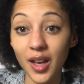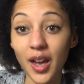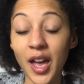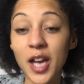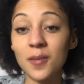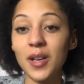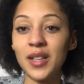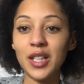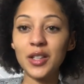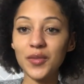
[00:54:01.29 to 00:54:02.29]
And
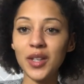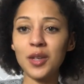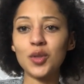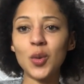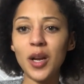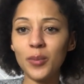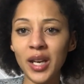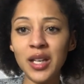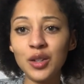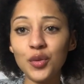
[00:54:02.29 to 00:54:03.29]
they loved that it was quite
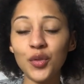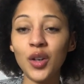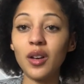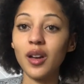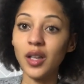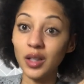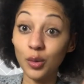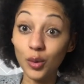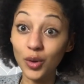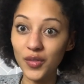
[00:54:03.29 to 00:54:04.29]
plain in the front and then
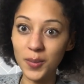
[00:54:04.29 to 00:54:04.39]
all of the